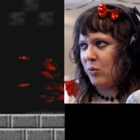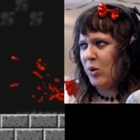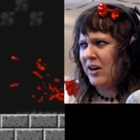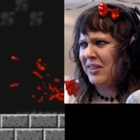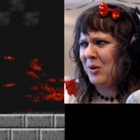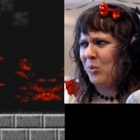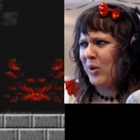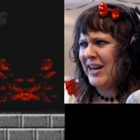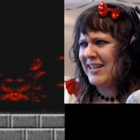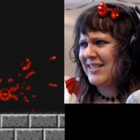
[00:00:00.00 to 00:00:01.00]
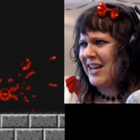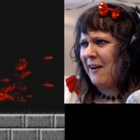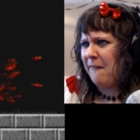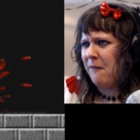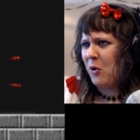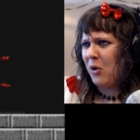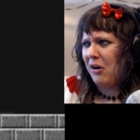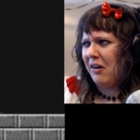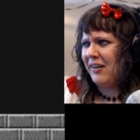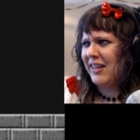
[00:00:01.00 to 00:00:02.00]
What are the rings there
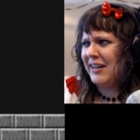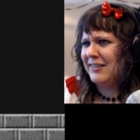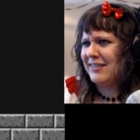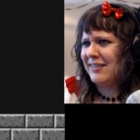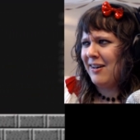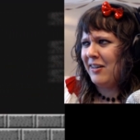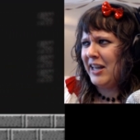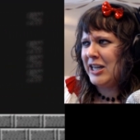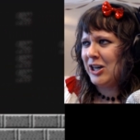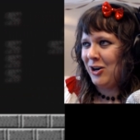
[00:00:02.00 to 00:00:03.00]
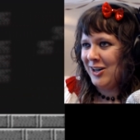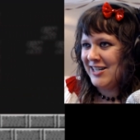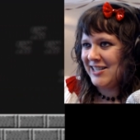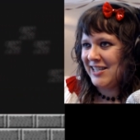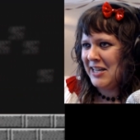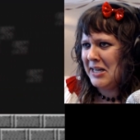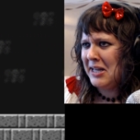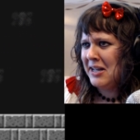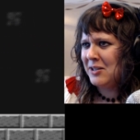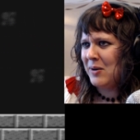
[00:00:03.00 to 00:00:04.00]
for? Are they, are they currency?
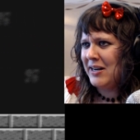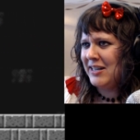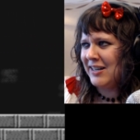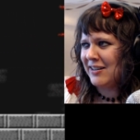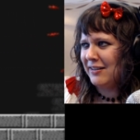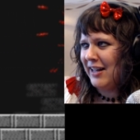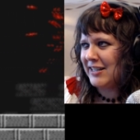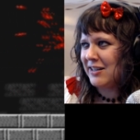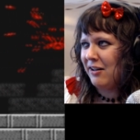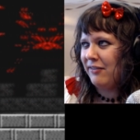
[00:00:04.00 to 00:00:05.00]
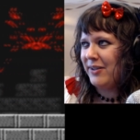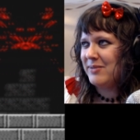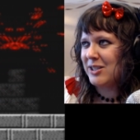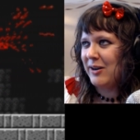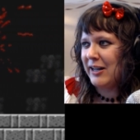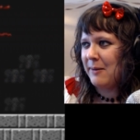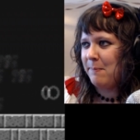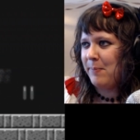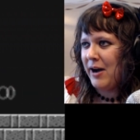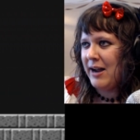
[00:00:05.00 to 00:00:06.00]
Do I need to collect all of them so I
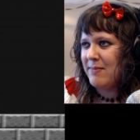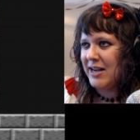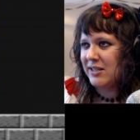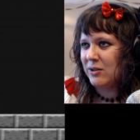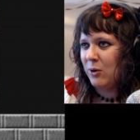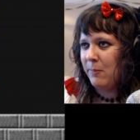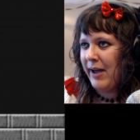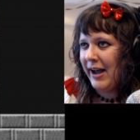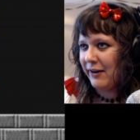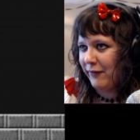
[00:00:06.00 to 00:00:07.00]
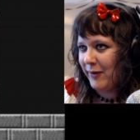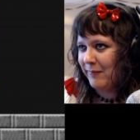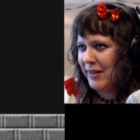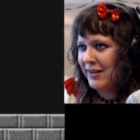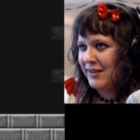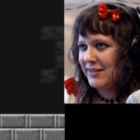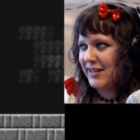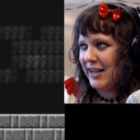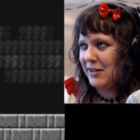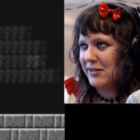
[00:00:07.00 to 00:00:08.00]
could buy my soul back from
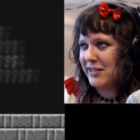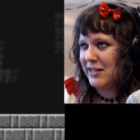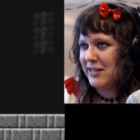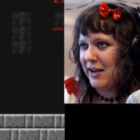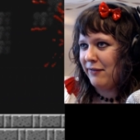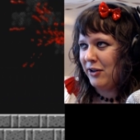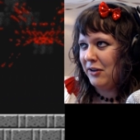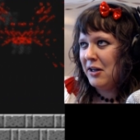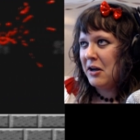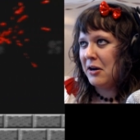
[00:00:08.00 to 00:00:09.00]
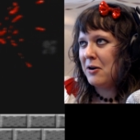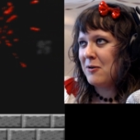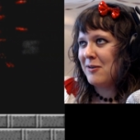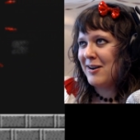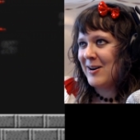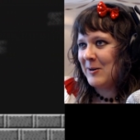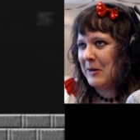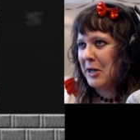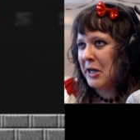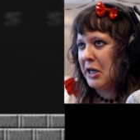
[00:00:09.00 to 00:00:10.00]
Tails the Devil? Oh
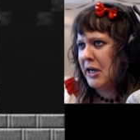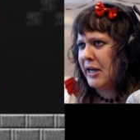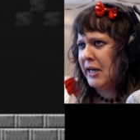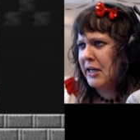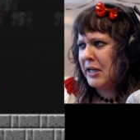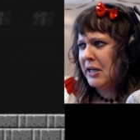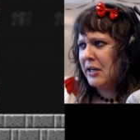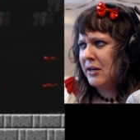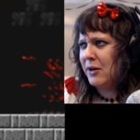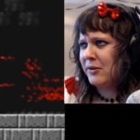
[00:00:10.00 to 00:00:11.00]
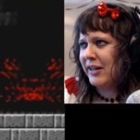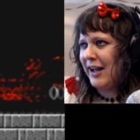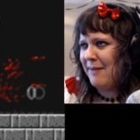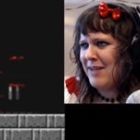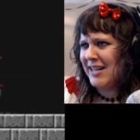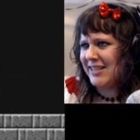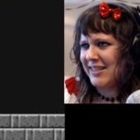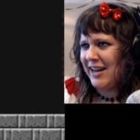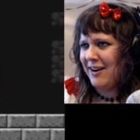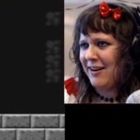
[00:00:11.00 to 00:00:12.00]
no. Okay, I'm not
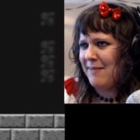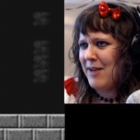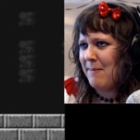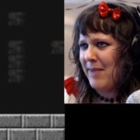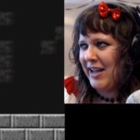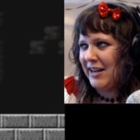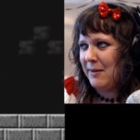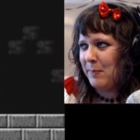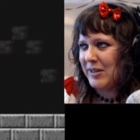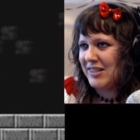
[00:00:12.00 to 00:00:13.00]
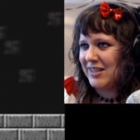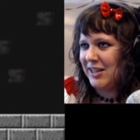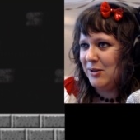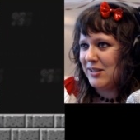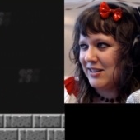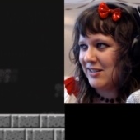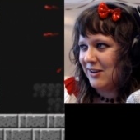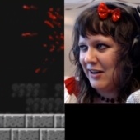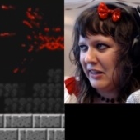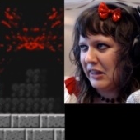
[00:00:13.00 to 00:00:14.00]
scared. I'm not making up excuses
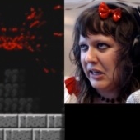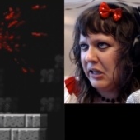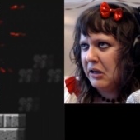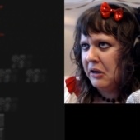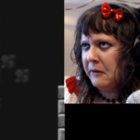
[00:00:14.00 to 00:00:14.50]
or anything.